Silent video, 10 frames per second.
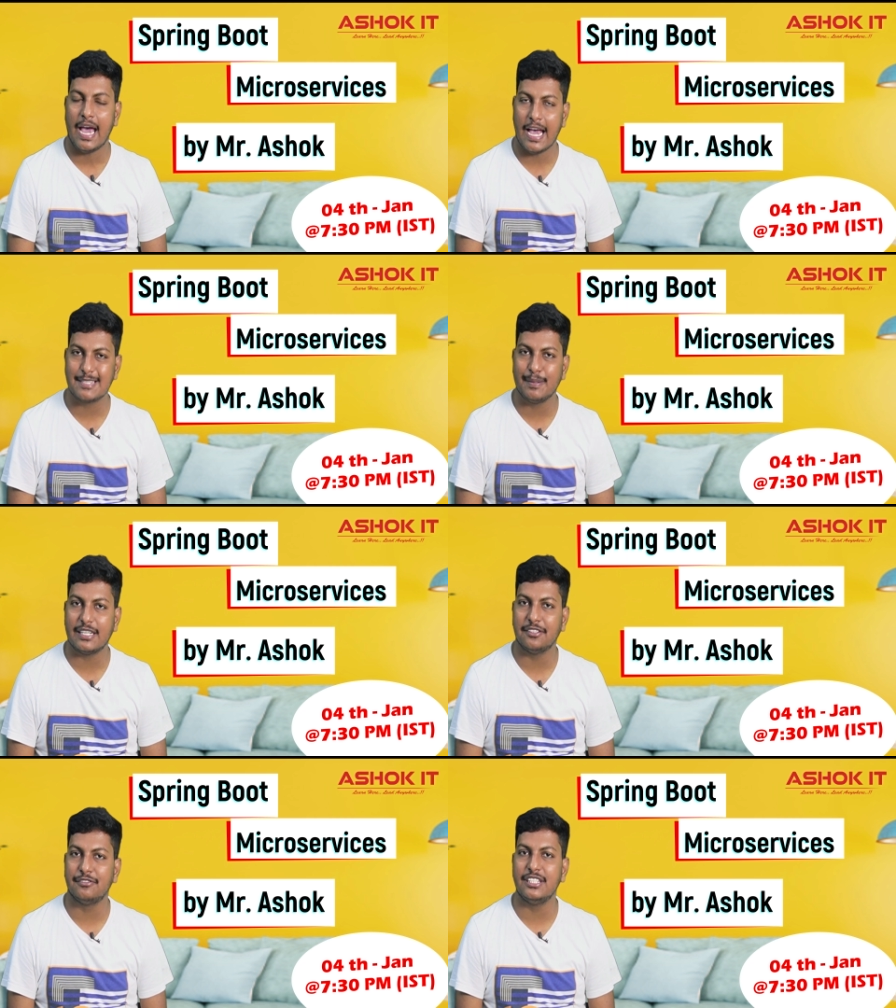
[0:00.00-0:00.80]
As
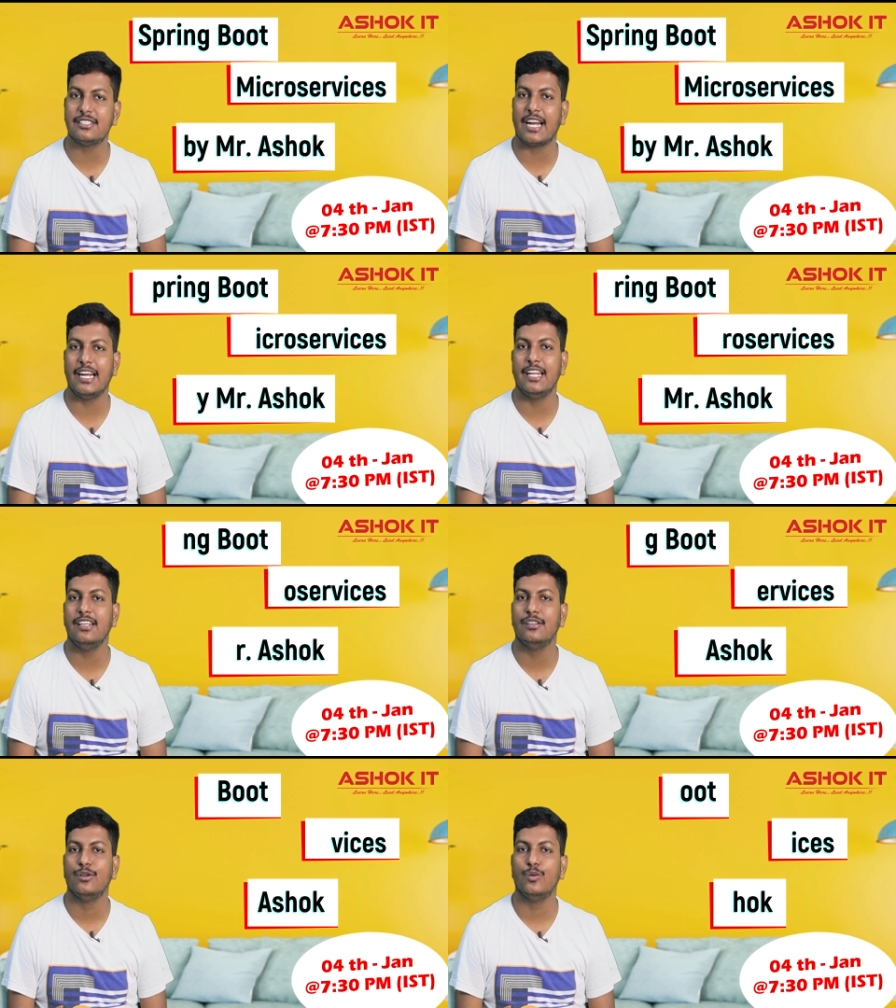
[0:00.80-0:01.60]
part of this training,
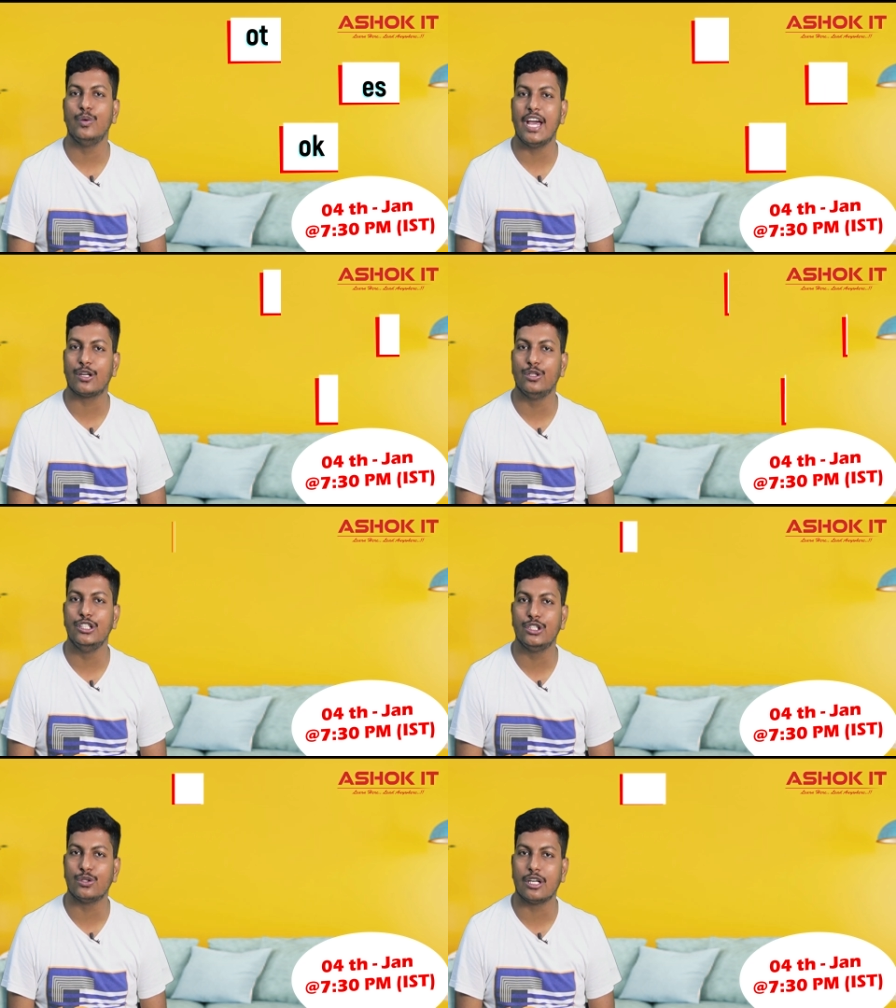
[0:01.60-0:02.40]
we are
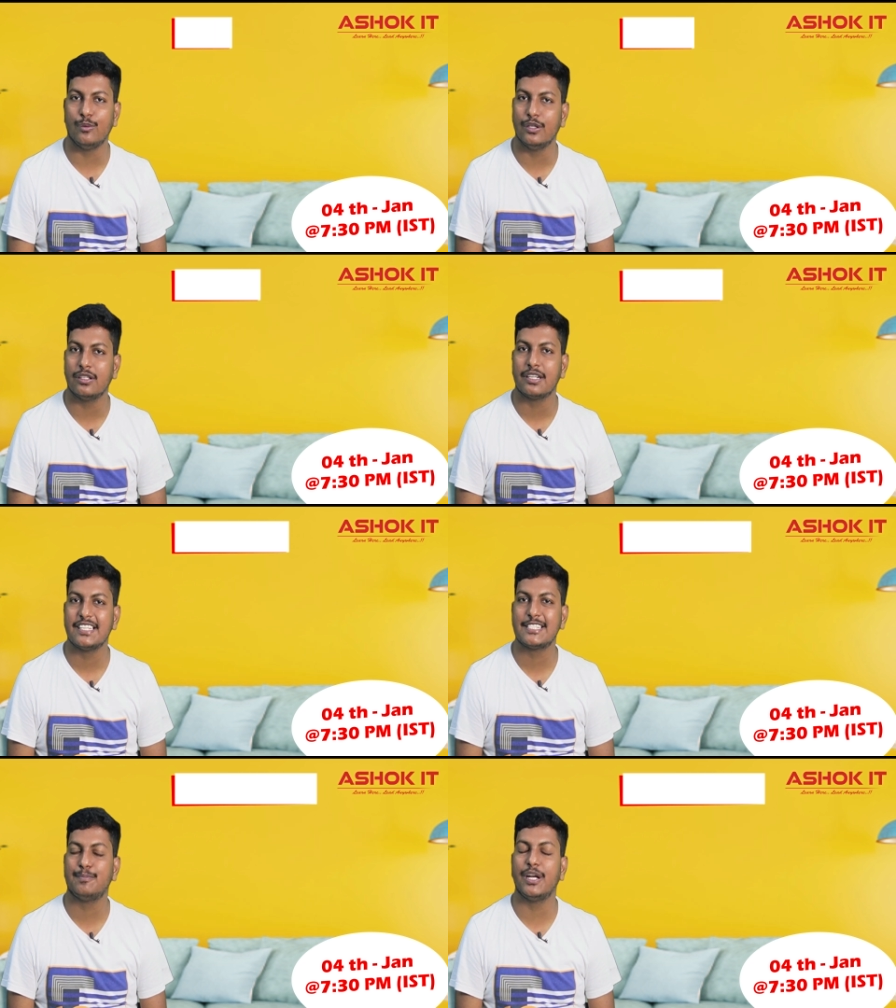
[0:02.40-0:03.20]
going to cover
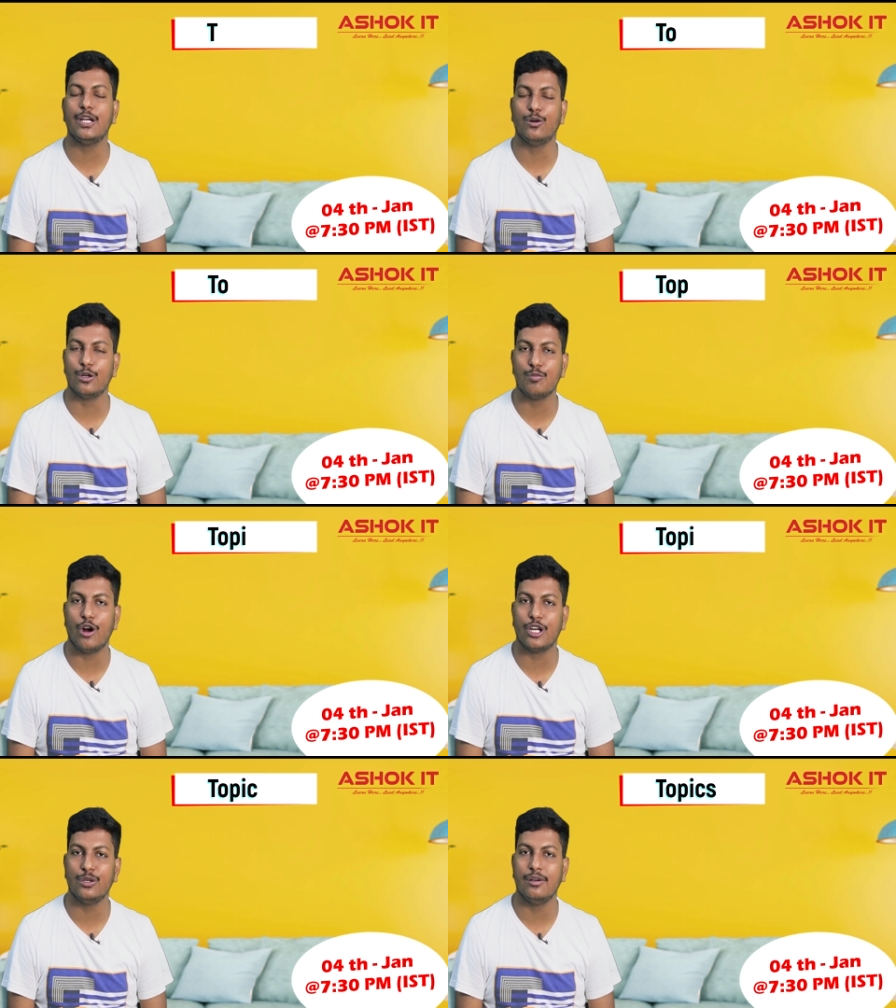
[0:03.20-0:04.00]
Spring Core
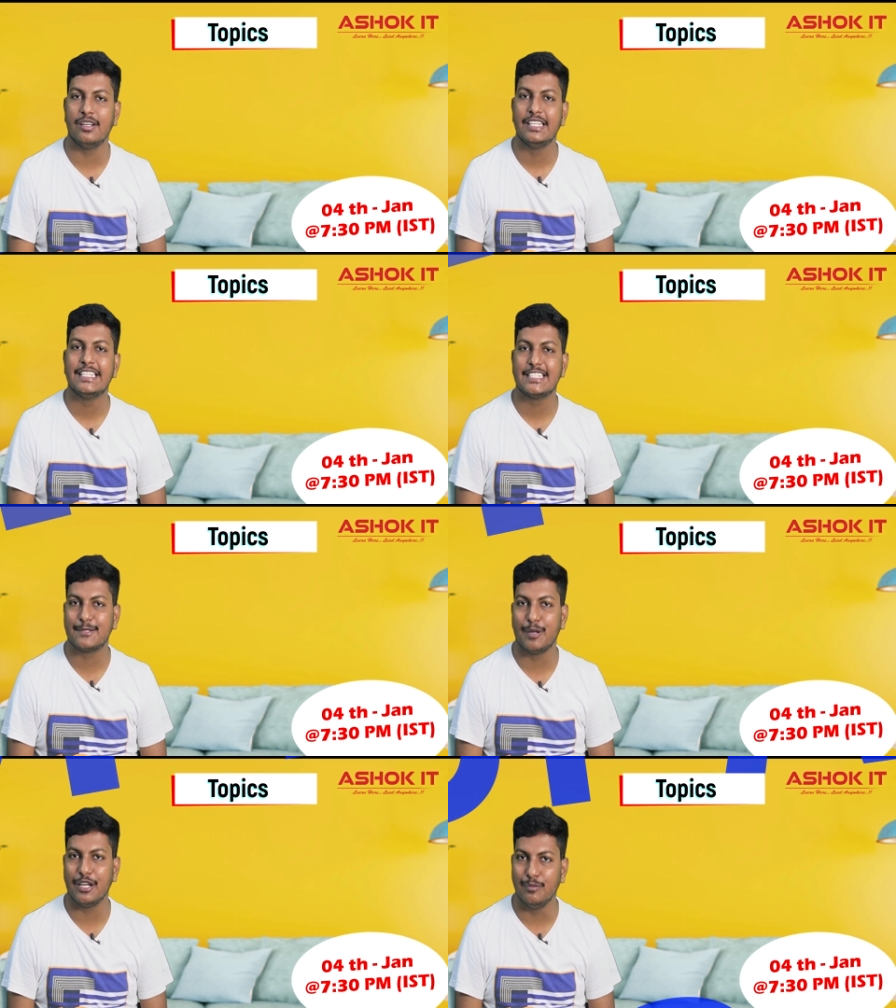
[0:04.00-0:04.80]
Module,
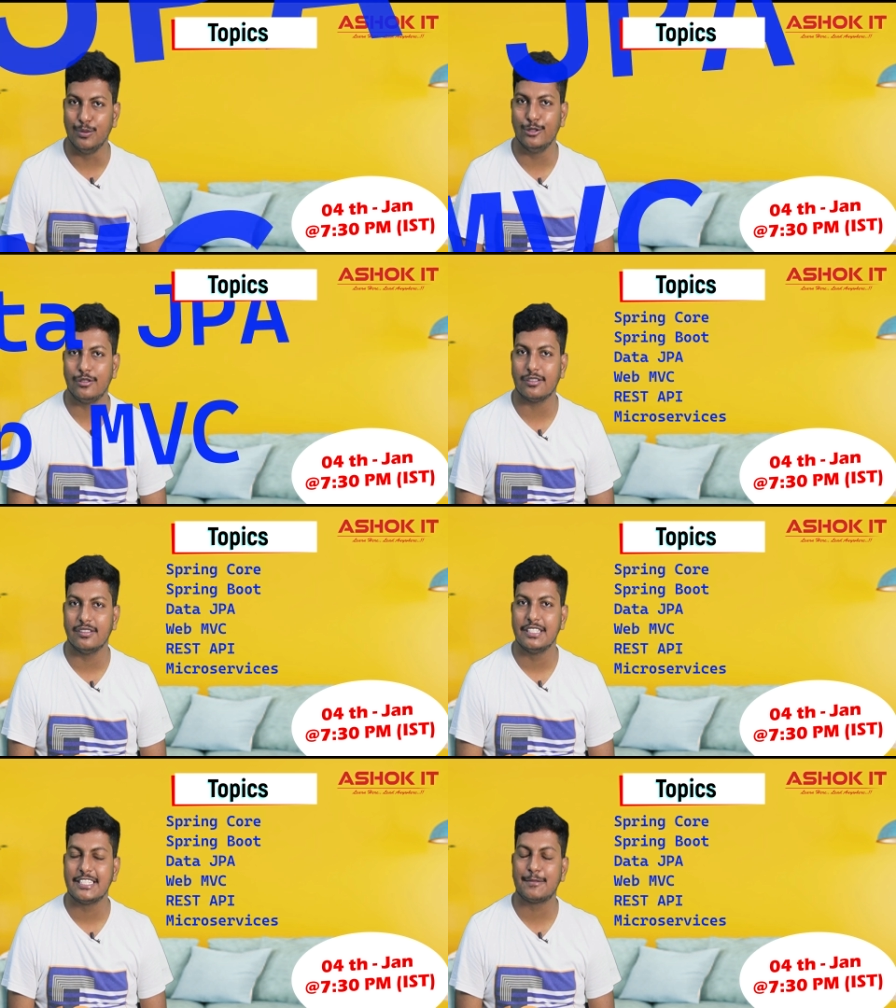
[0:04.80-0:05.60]
Spring Boot,
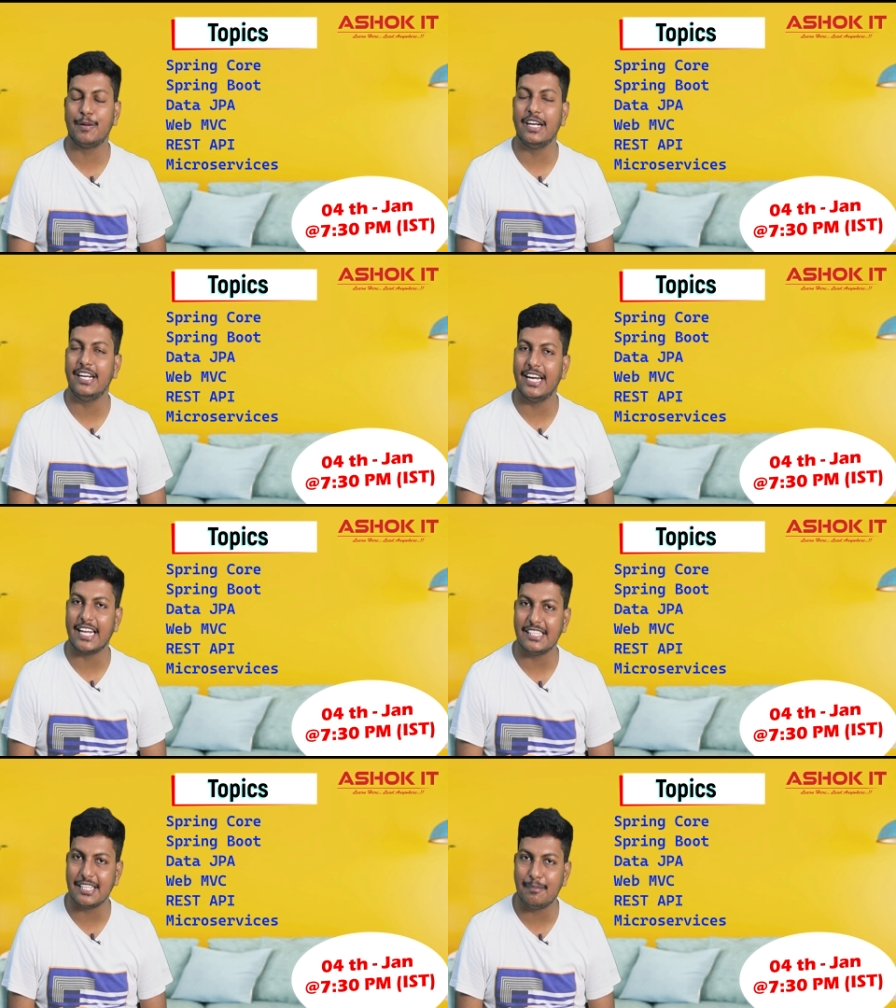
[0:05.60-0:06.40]
Spring
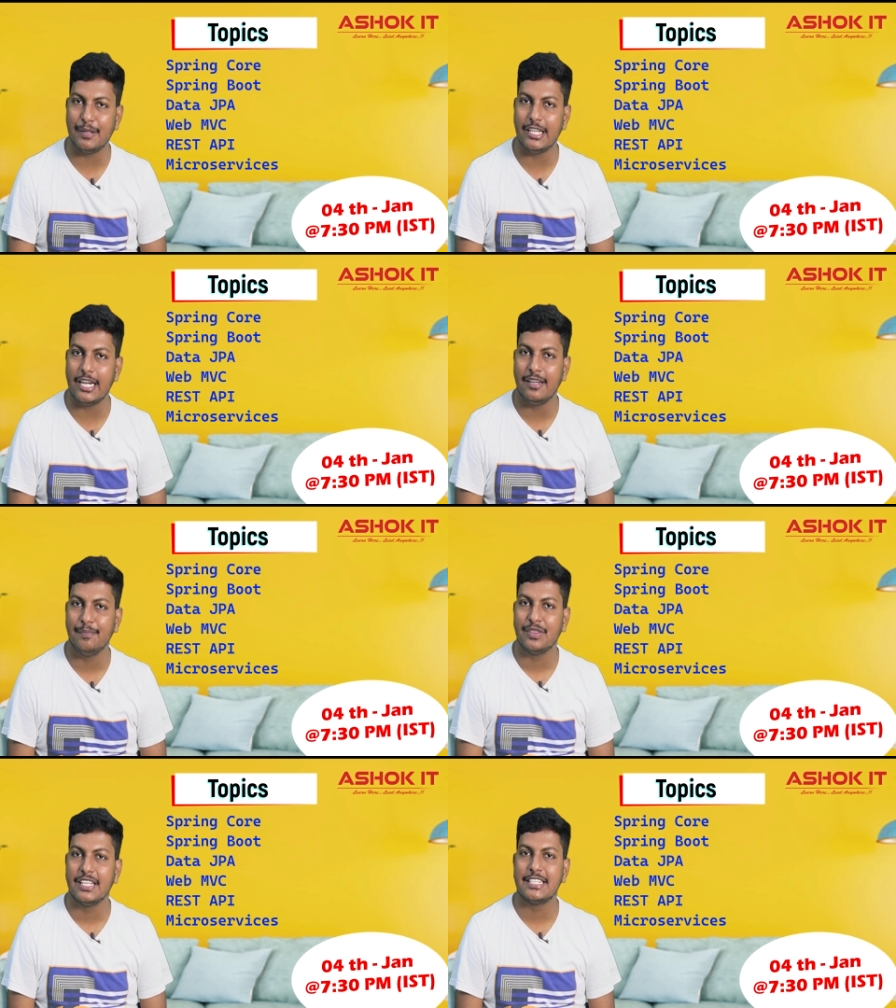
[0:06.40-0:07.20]
Data J P A,
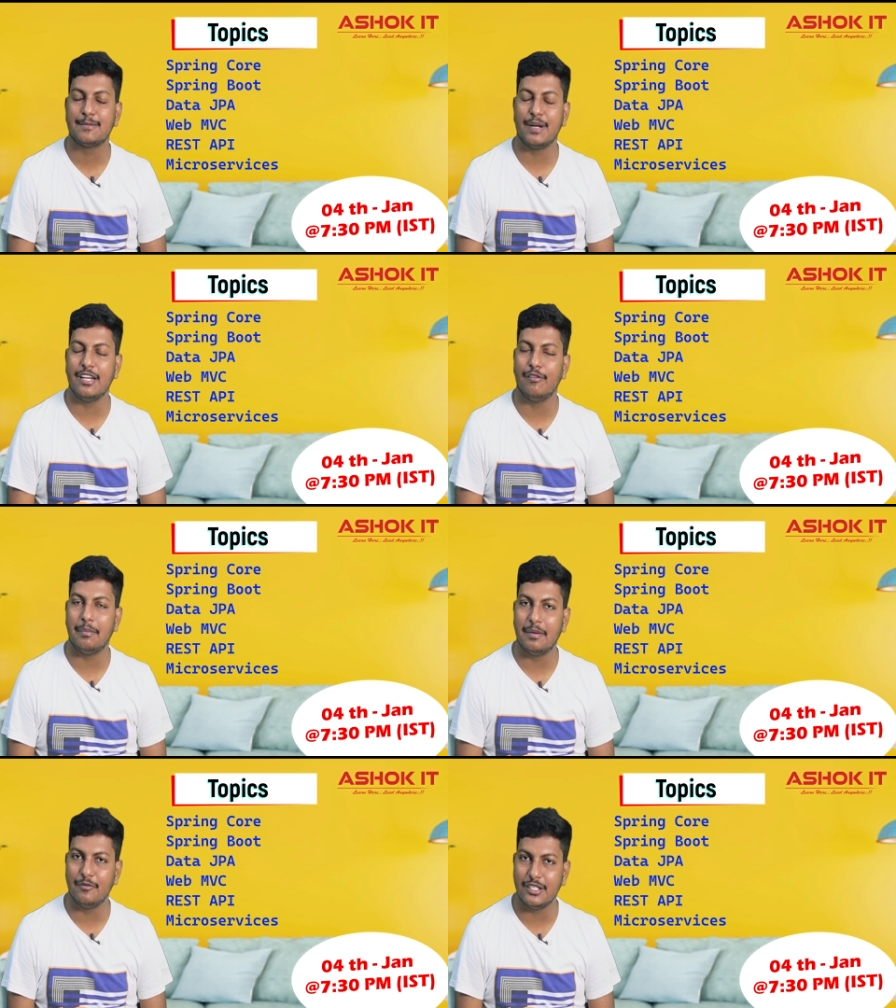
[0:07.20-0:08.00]
Spring
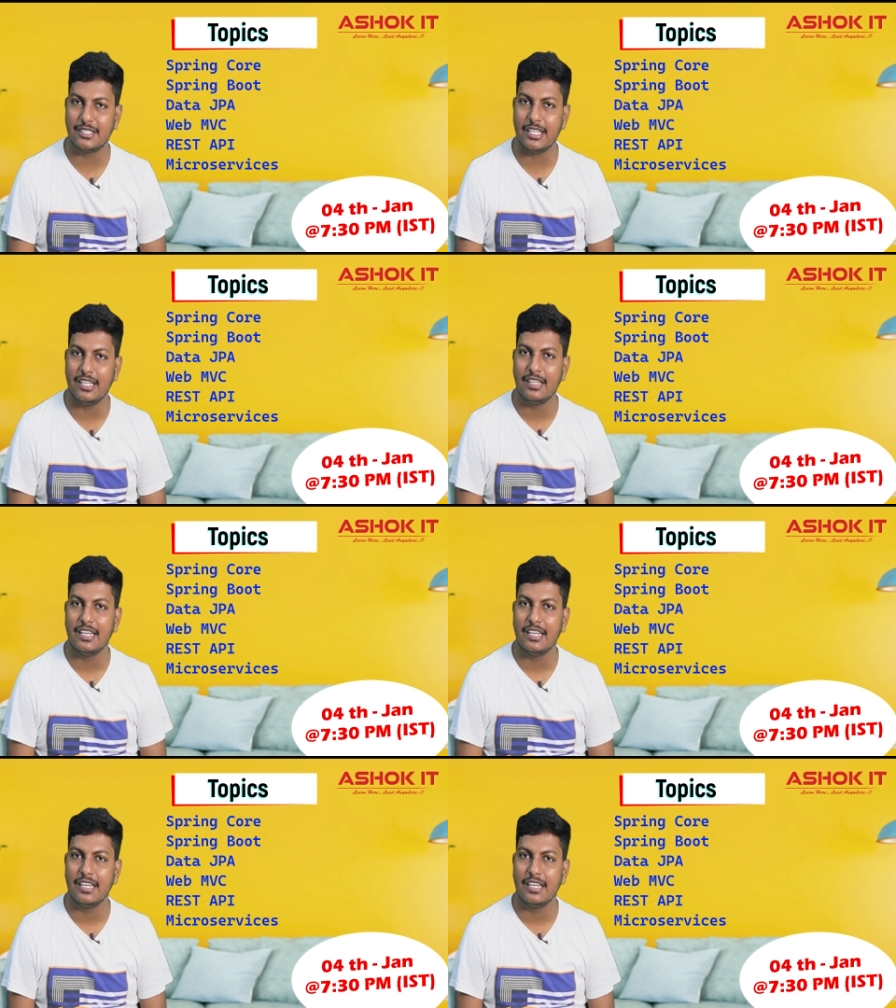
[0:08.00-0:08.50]
WebMVC,